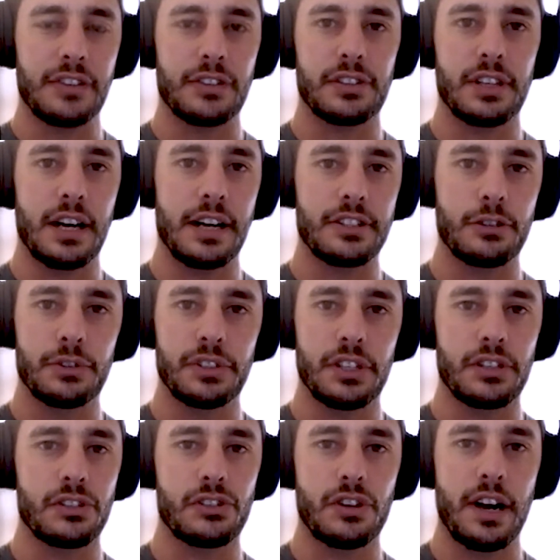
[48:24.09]
exercise or
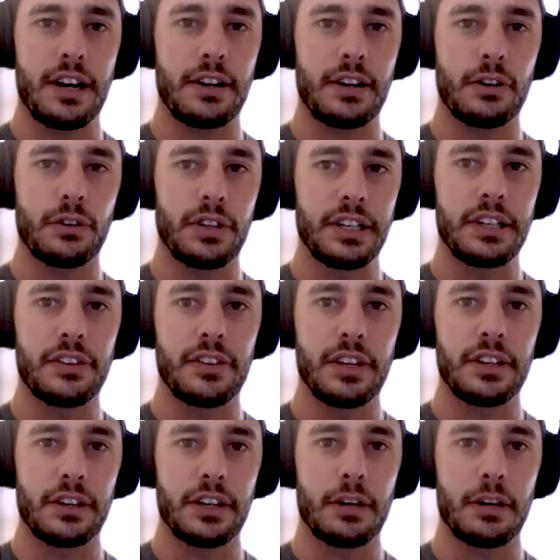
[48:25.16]
resistance training or anything.